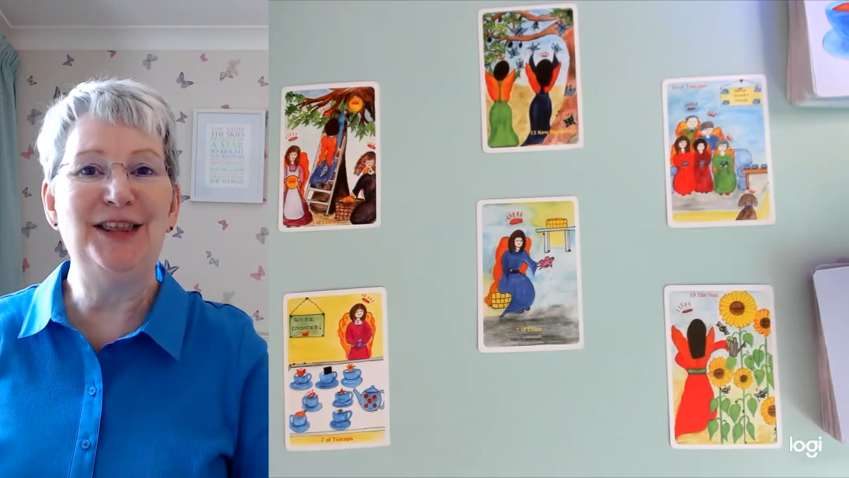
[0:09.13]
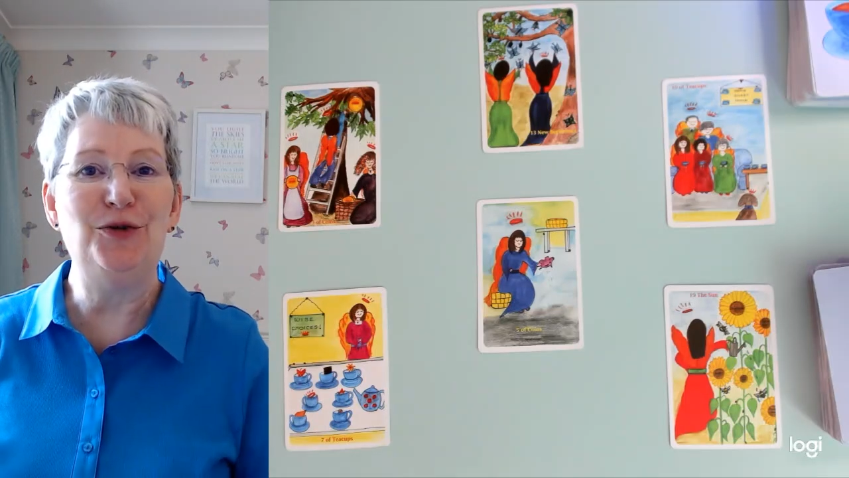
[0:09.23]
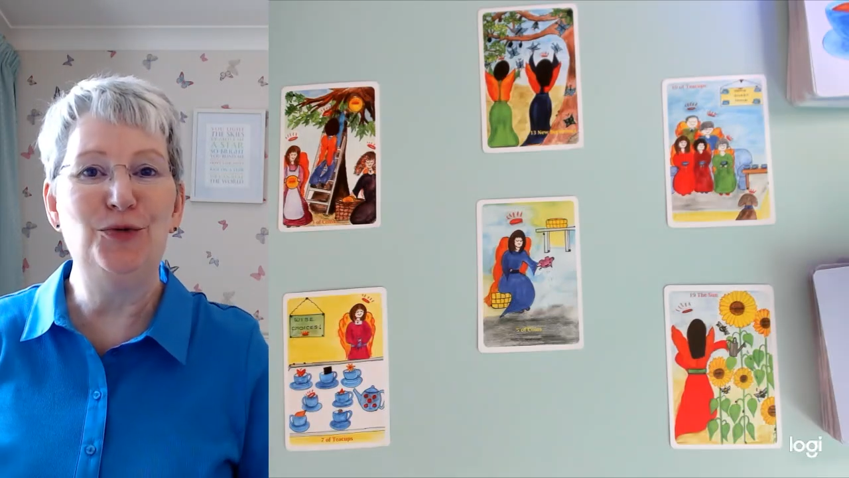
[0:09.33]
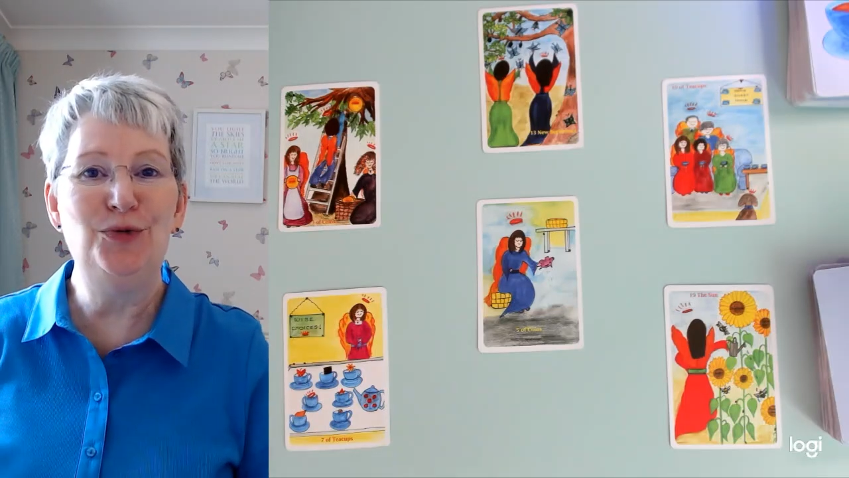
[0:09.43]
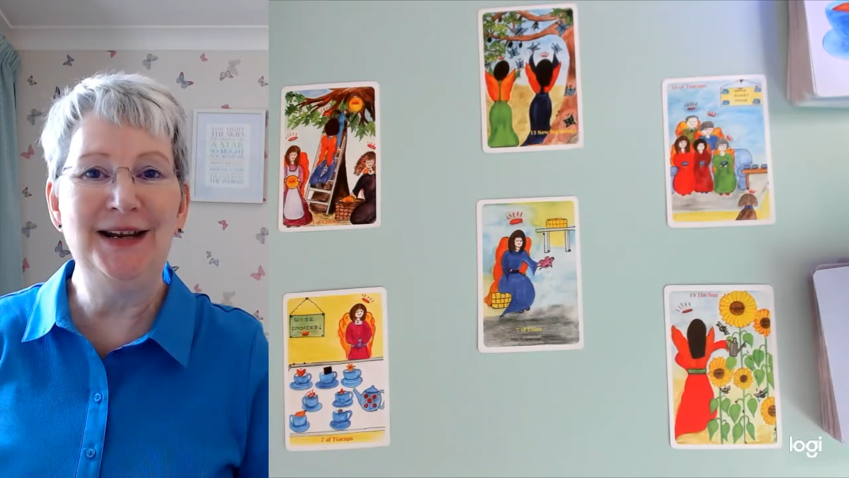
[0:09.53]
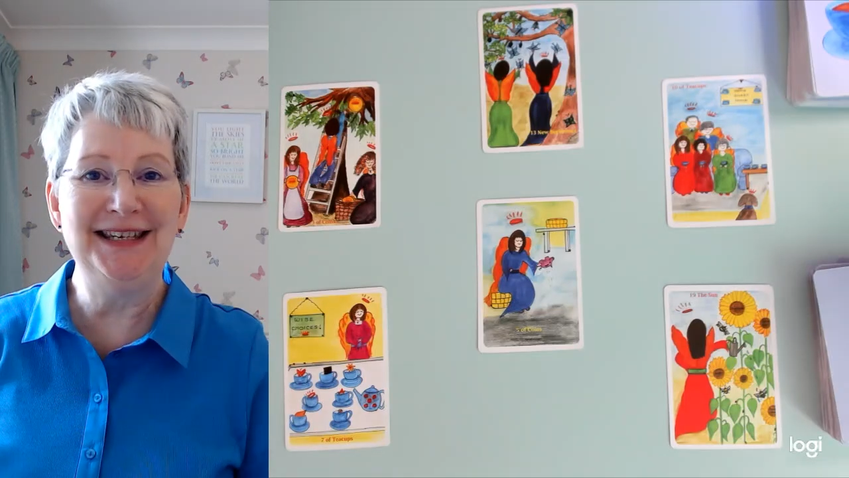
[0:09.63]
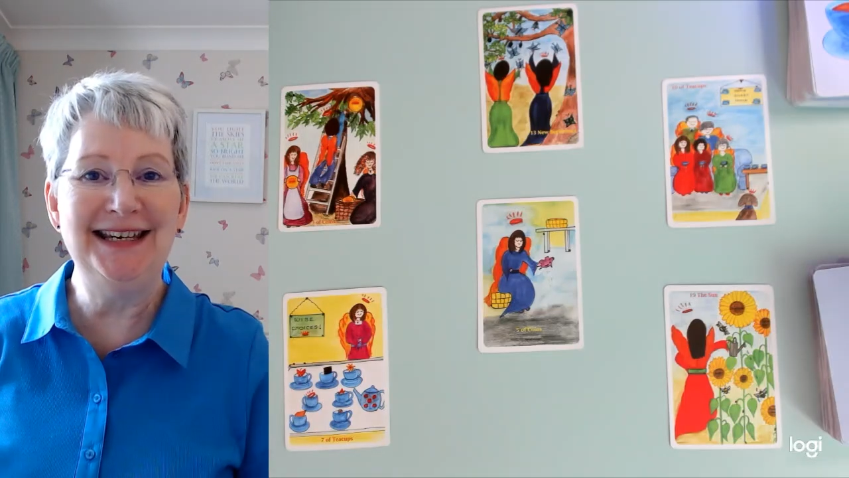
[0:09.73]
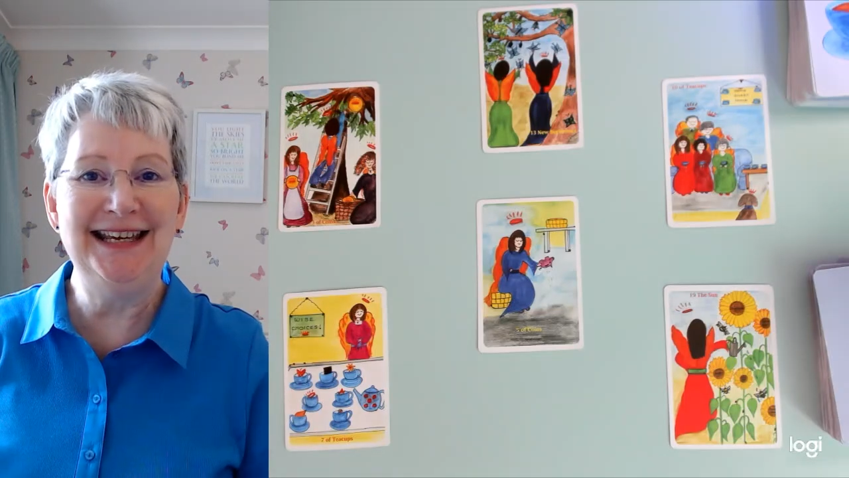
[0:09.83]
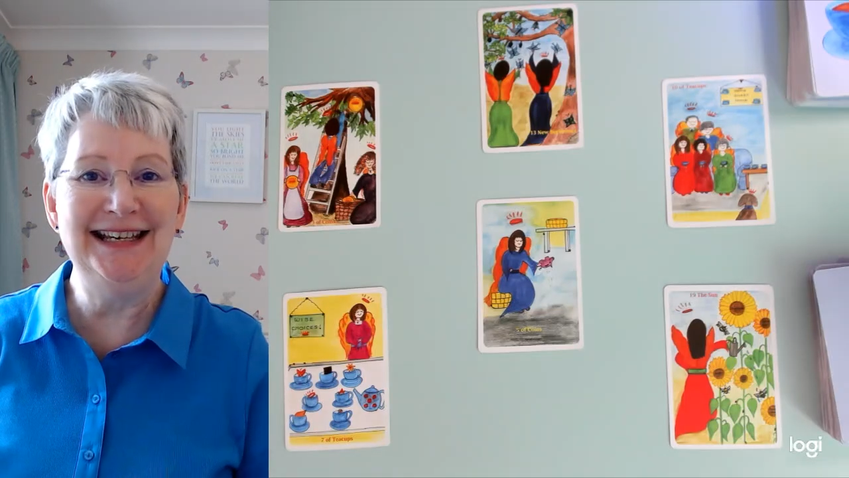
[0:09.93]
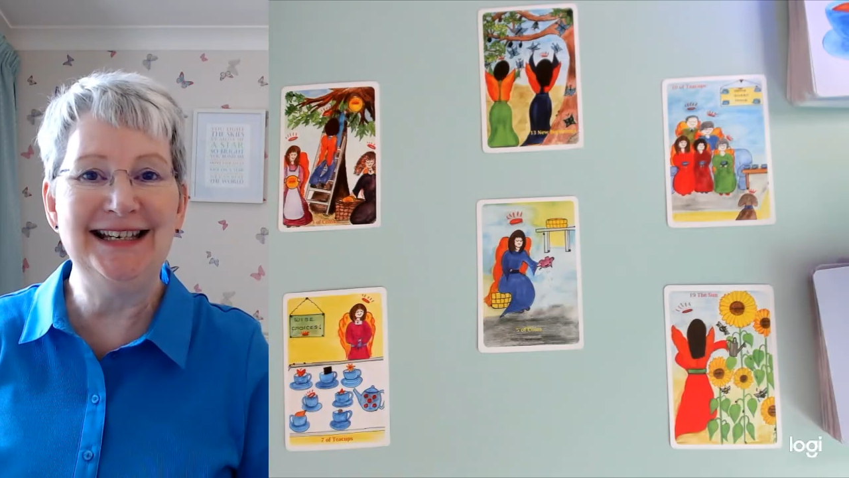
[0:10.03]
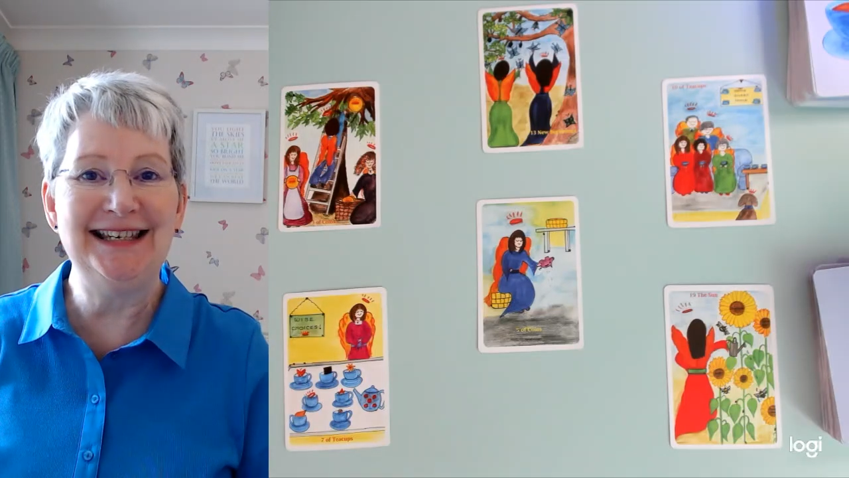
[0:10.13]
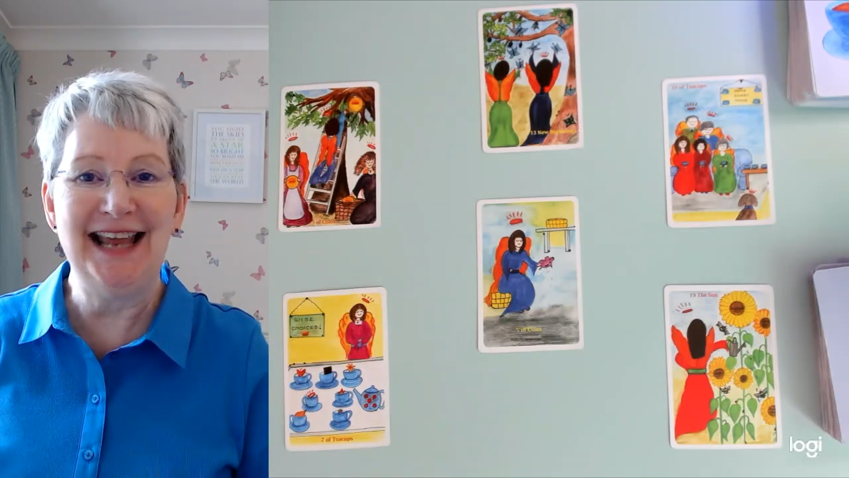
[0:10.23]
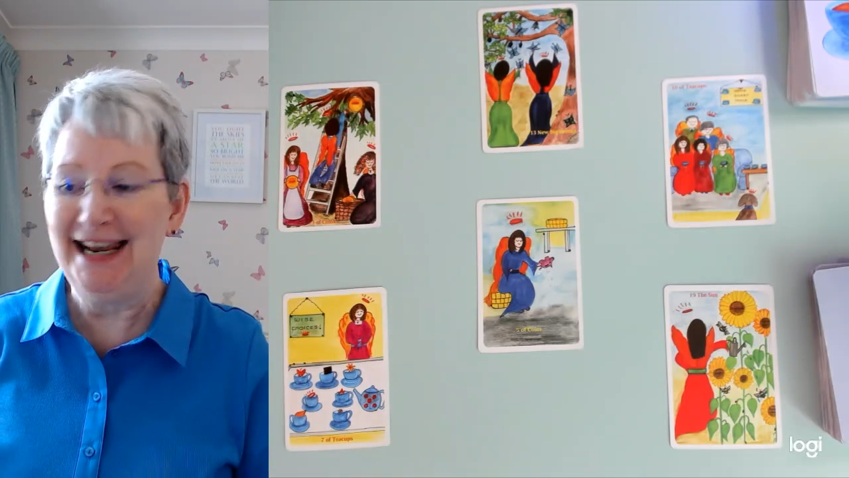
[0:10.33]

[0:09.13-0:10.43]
that resonates